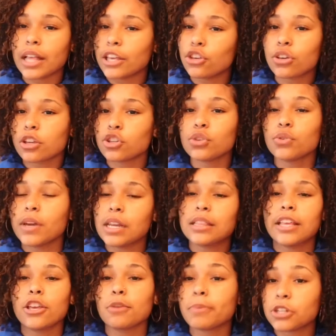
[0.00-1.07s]
Like you can do
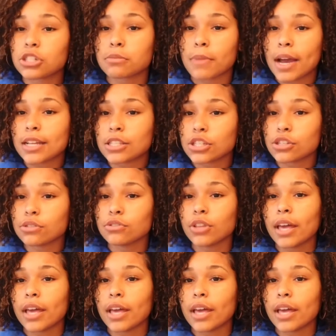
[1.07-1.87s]
anything you put your mind to.